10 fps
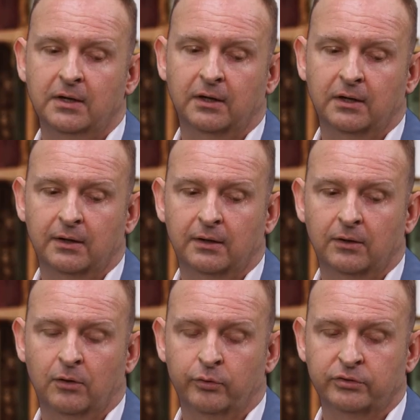
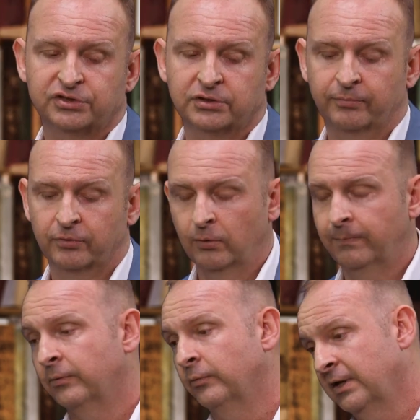ownership
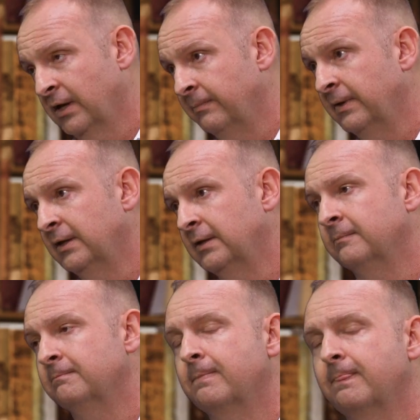group, and we come in,
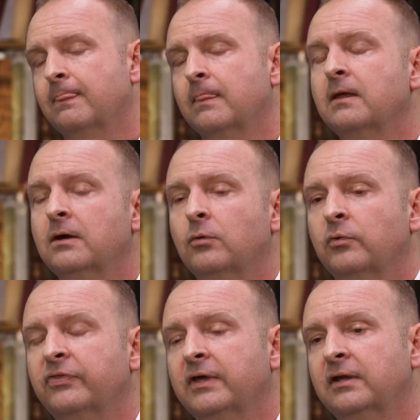and
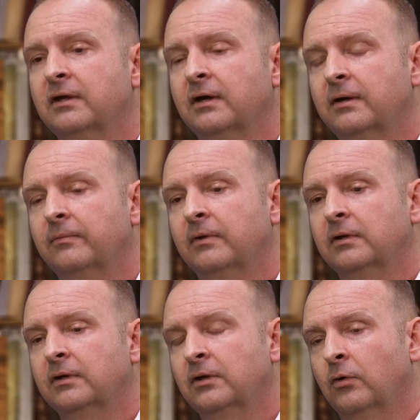within a
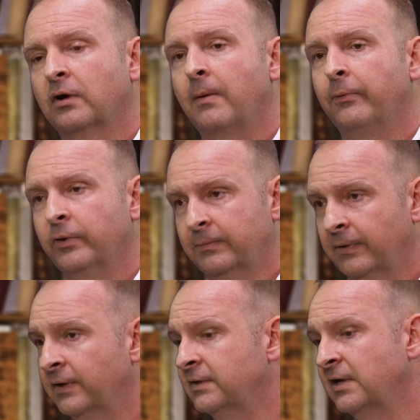couple week
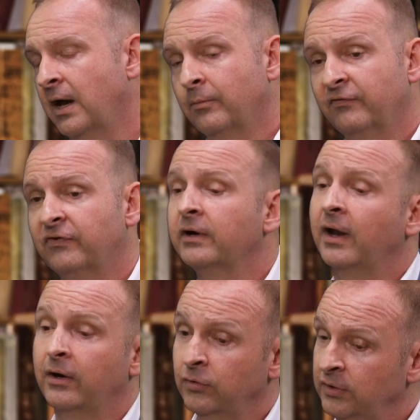period of time, we figured
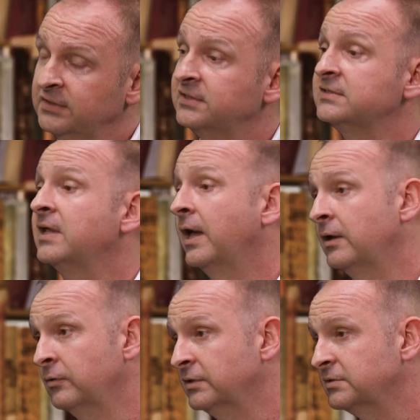out who needs to stay,
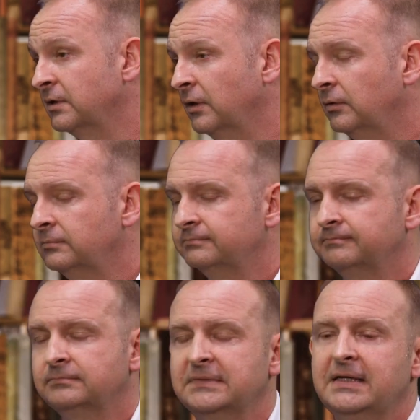who needs to go.
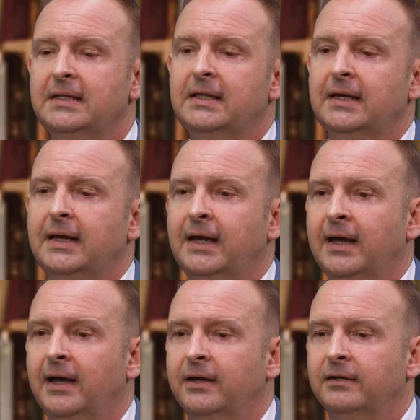
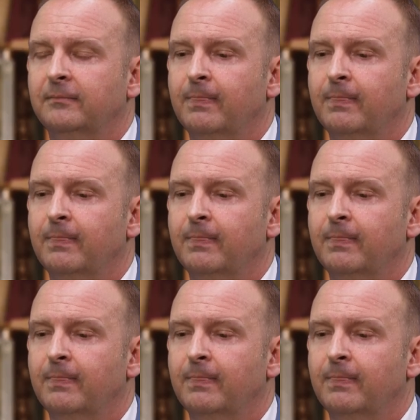And